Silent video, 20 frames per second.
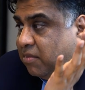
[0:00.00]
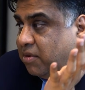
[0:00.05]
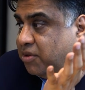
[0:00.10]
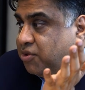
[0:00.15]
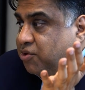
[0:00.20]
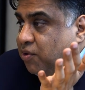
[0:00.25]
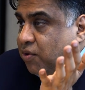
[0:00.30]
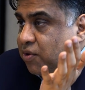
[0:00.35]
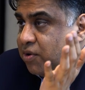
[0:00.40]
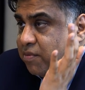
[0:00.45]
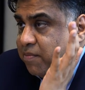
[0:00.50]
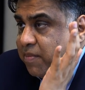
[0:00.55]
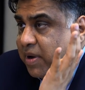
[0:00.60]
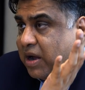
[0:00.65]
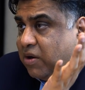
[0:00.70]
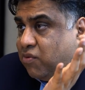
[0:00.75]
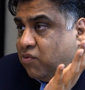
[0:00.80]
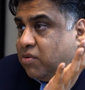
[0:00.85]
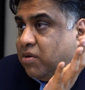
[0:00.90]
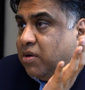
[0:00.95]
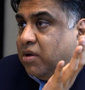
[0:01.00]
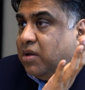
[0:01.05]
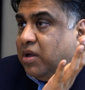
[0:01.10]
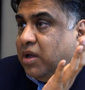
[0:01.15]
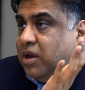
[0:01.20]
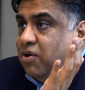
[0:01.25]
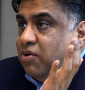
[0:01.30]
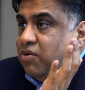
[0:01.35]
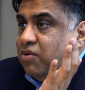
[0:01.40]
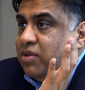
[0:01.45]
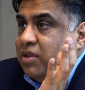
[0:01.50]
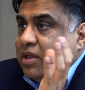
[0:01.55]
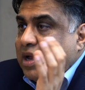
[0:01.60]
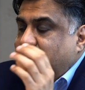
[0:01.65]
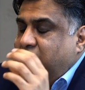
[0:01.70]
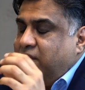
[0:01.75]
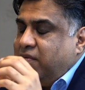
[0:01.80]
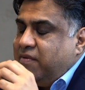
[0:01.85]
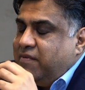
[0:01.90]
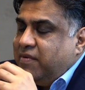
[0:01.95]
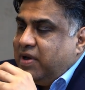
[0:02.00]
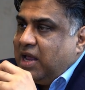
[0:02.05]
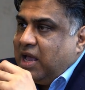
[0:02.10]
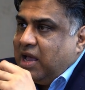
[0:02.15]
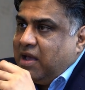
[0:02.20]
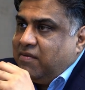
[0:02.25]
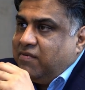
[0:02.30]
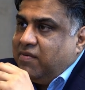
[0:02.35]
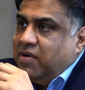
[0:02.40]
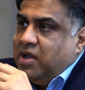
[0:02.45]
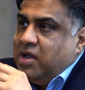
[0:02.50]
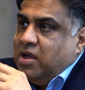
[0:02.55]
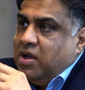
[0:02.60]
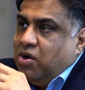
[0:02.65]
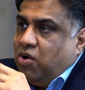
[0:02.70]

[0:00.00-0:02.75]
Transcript: thought about, that we will have